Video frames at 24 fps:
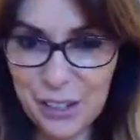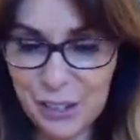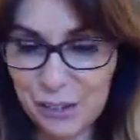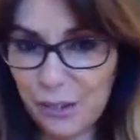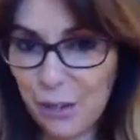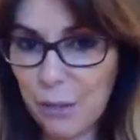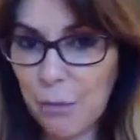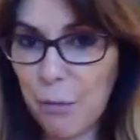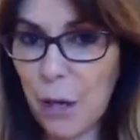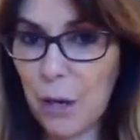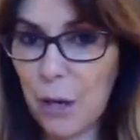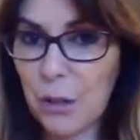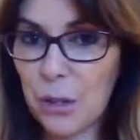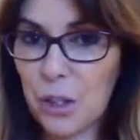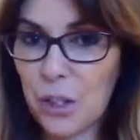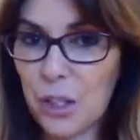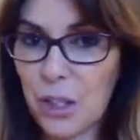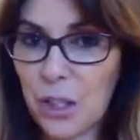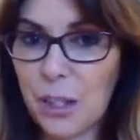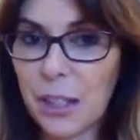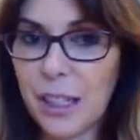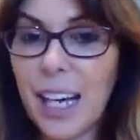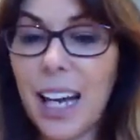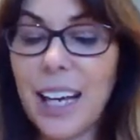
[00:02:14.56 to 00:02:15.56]
of
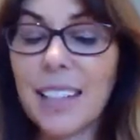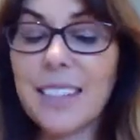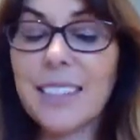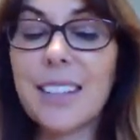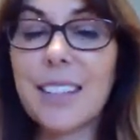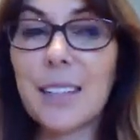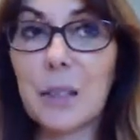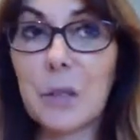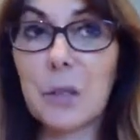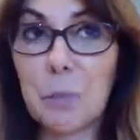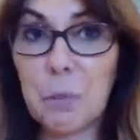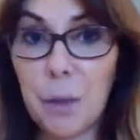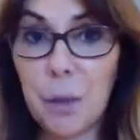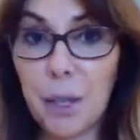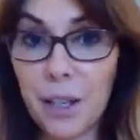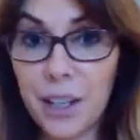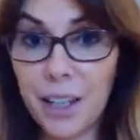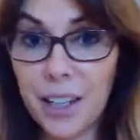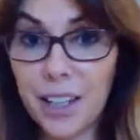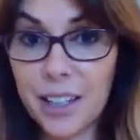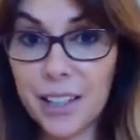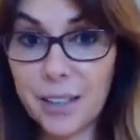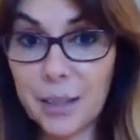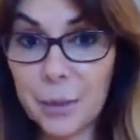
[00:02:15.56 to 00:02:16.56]
Emotion. Candice
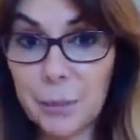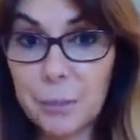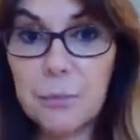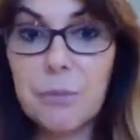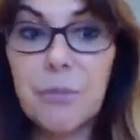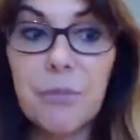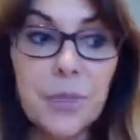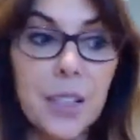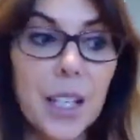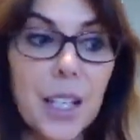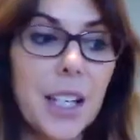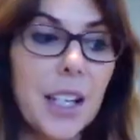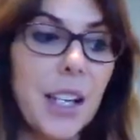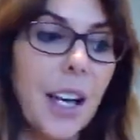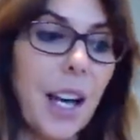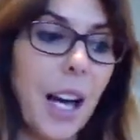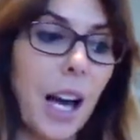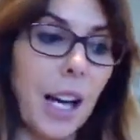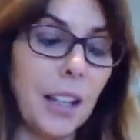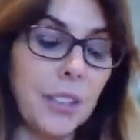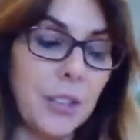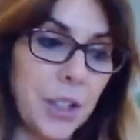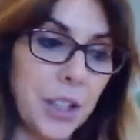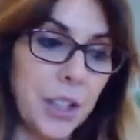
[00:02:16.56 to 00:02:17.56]
Pert.
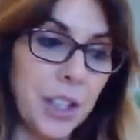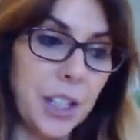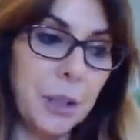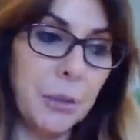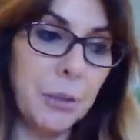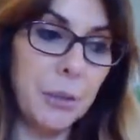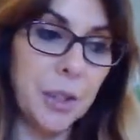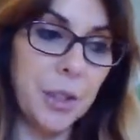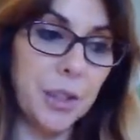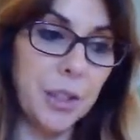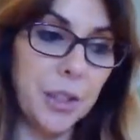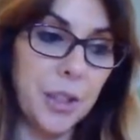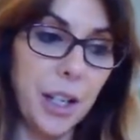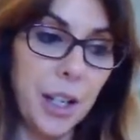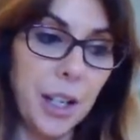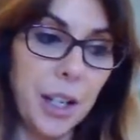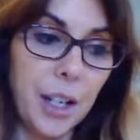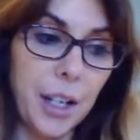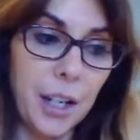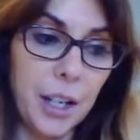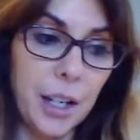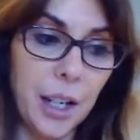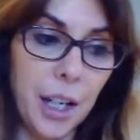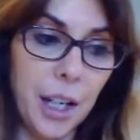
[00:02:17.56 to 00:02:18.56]
She was
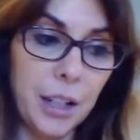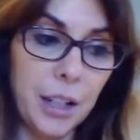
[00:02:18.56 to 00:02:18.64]
a